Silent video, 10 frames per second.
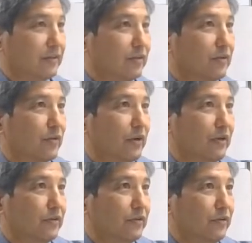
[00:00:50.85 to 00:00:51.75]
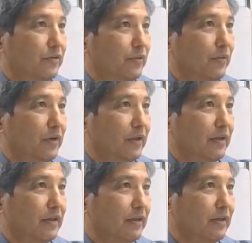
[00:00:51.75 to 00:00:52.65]
to create
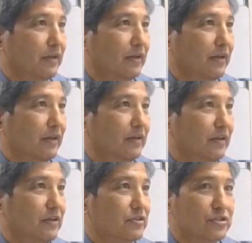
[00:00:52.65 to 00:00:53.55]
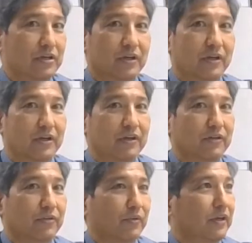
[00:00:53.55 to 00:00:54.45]

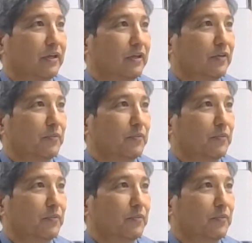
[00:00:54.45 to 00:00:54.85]
2NH3